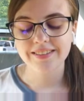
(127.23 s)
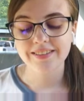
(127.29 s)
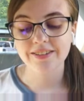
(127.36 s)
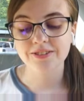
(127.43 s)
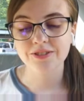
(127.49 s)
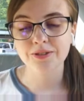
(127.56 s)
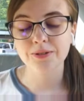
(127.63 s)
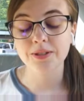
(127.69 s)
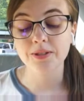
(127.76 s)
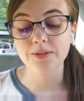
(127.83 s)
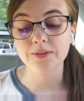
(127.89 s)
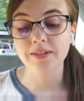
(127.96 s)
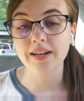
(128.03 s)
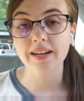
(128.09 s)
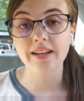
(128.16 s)
They're so
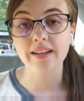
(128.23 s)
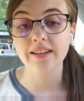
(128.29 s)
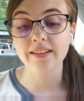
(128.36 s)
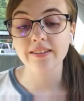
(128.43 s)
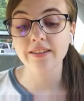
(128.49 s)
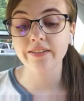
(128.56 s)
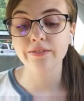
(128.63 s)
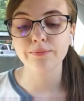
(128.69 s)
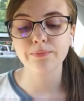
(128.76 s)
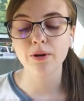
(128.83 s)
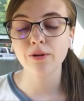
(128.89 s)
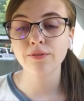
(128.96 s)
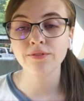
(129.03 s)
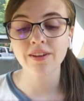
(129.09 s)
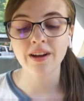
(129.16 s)
cute. Stop. I love
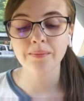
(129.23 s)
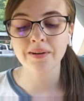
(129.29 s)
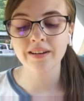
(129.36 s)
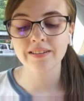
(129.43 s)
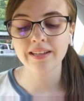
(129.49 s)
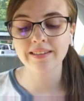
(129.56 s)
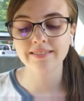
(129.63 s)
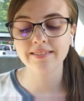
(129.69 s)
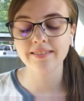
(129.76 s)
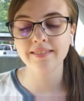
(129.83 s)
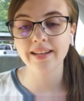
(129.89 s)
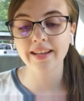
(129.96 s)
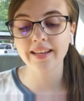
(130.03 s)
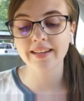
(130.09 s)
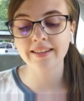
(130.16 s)
both Tom and
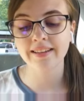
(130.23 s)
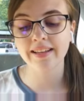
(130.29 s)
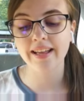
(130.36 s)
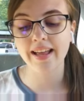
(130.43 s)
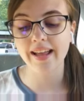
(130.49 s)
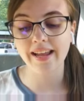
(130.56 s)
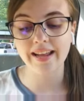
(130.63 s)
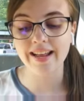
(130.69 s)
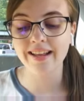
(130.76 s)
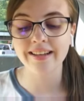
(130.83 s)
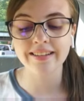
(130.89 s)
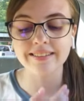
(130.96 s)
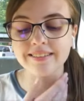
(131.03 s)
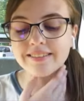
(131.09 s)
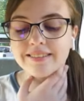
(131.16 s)
Zendaya
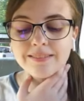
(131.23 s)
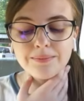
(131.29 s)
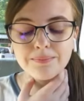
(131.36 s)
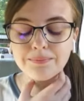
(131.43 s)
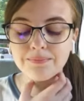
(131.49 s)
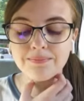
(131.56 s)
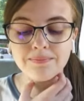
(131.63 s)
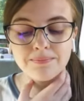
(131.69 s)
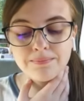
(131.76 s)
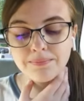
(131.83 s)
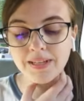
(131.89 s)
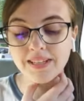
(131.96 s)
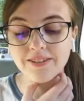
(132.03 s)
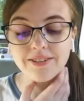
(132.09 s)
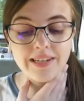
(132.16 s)
and
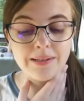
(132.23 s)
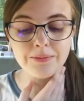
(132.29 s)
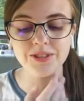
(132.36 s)
Peter and MJ.